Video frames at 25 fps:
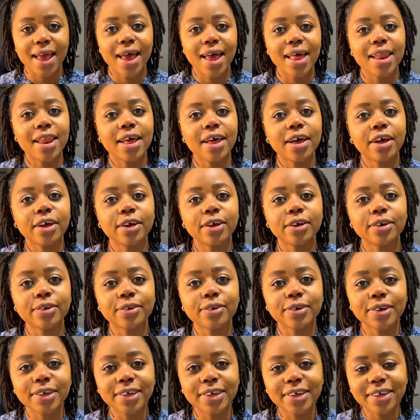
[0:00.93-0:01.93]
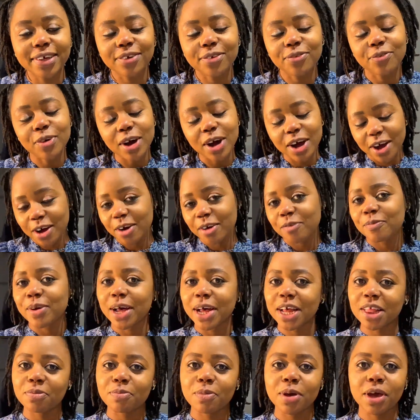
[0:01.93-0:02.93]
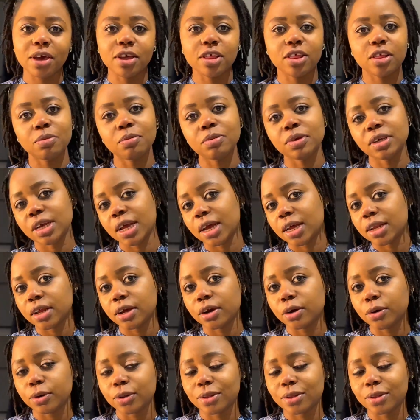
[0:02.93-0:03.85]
Hello, welcome back to my YouTube channel.